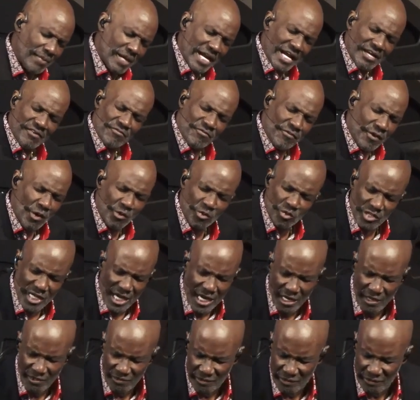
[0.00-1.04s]
that phone
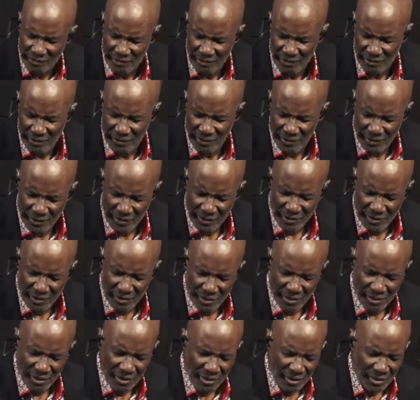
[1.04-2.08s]
down.
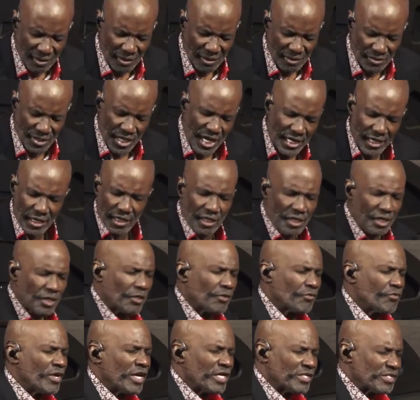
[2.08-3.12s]
Take a
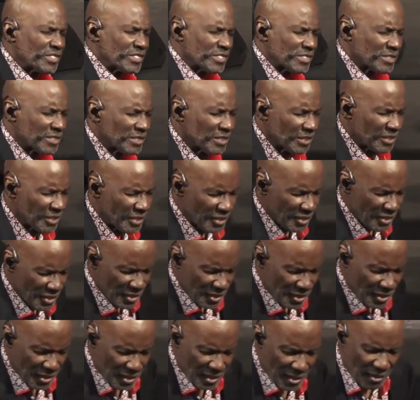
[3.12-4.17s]
little risk
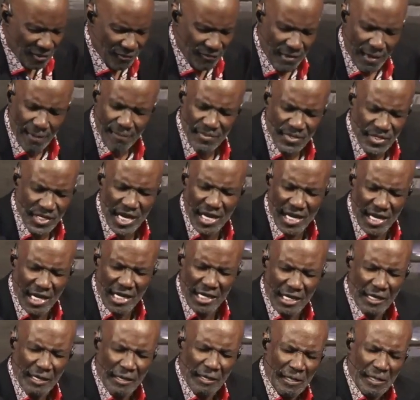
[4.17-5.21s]
of them
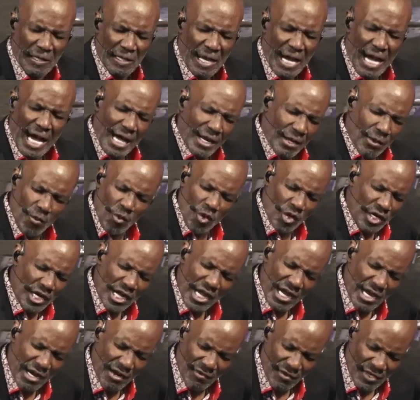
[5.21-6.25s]
saying, I don't want to
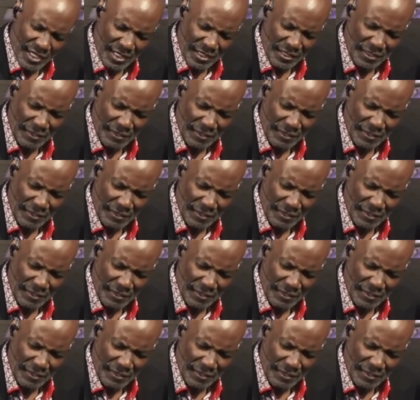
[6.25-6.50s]
hear it.